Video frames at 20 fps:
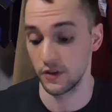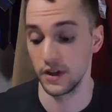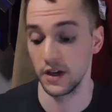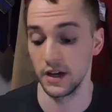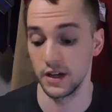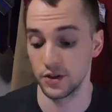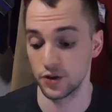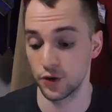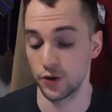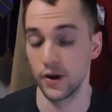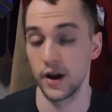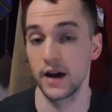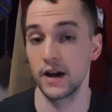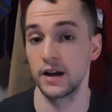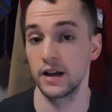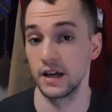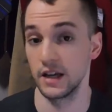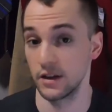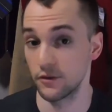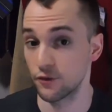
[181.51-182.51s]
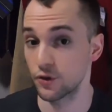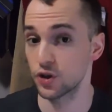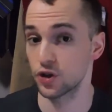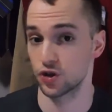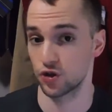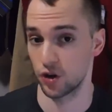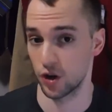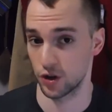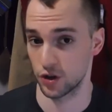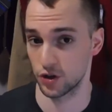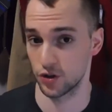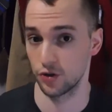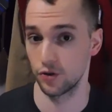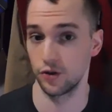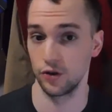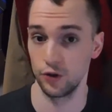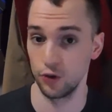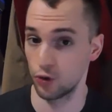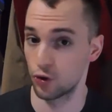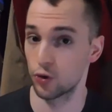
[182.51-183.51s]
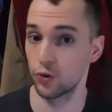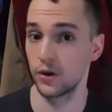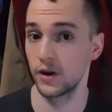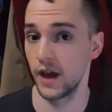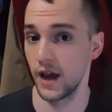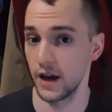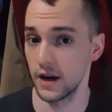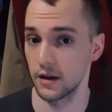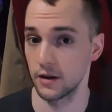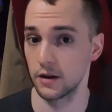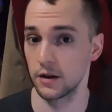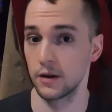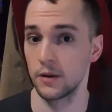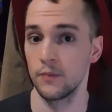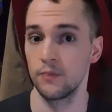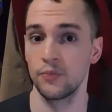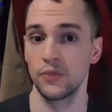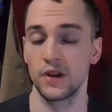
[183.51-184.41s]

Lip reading: of the internet infrastructure you created